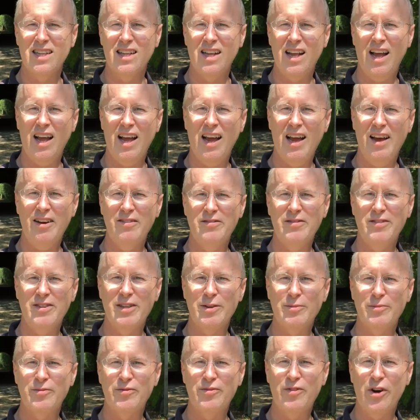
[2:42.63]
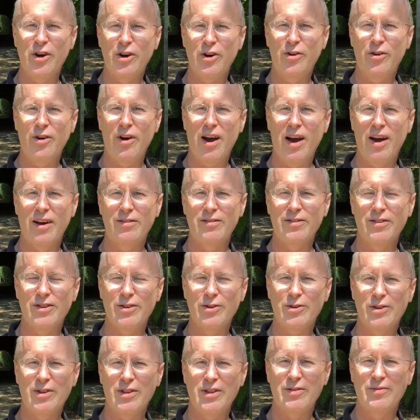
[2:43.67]
Now I have some
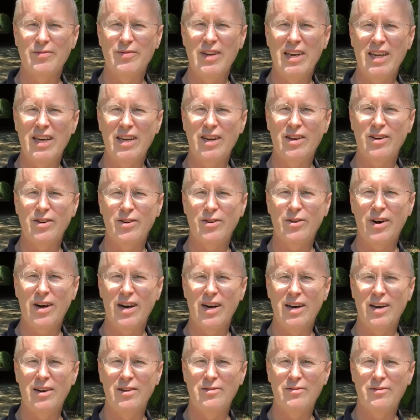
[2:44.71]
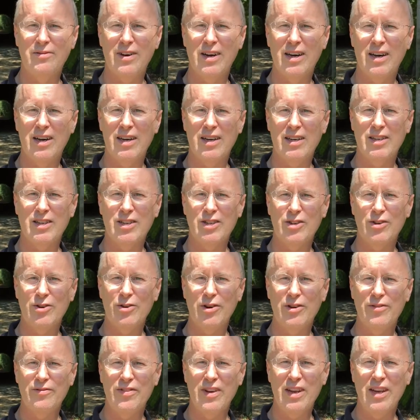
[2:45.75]
photographs or some video of a
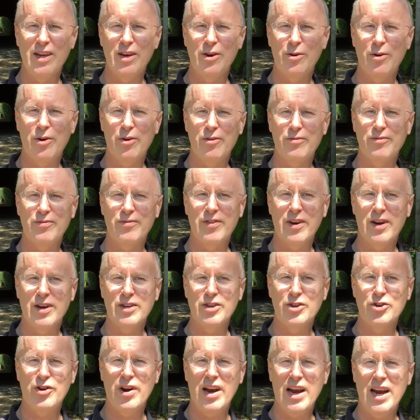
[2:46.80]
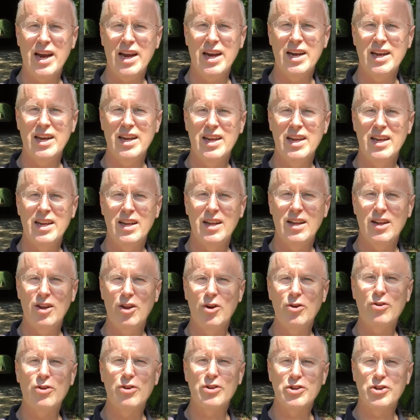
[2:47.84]
short video of a train,
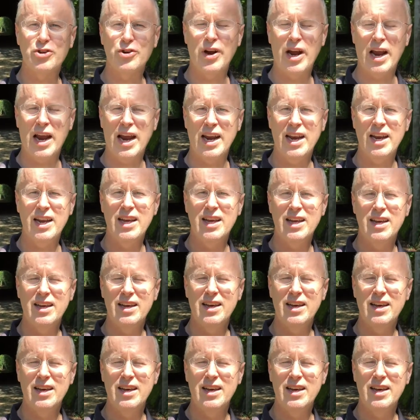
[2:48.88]
local train,